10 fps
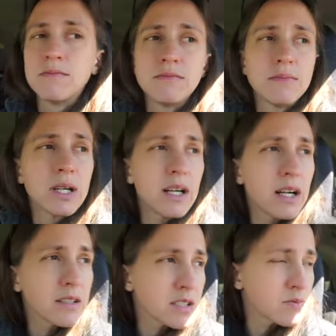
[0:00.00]
But
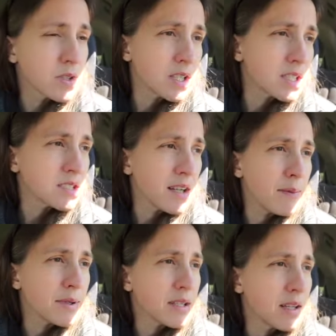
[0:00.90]
I just wanted to
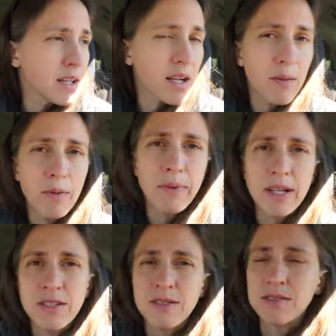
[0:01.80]
stop and get a couple
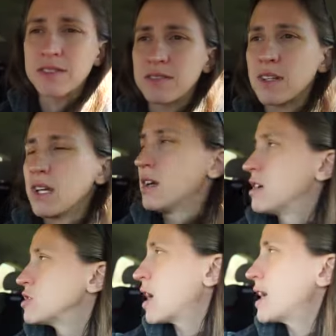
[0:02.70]
pictures
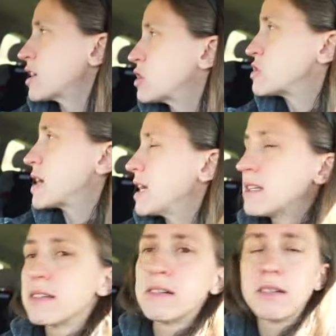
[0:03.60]
and try to create
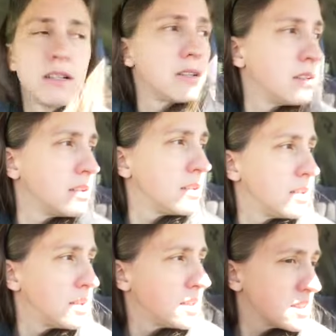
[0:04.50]

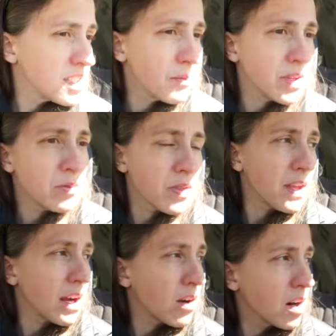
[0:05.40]
something with
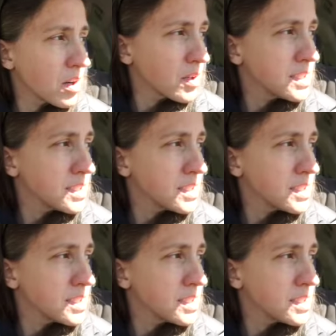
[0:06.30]
that concrete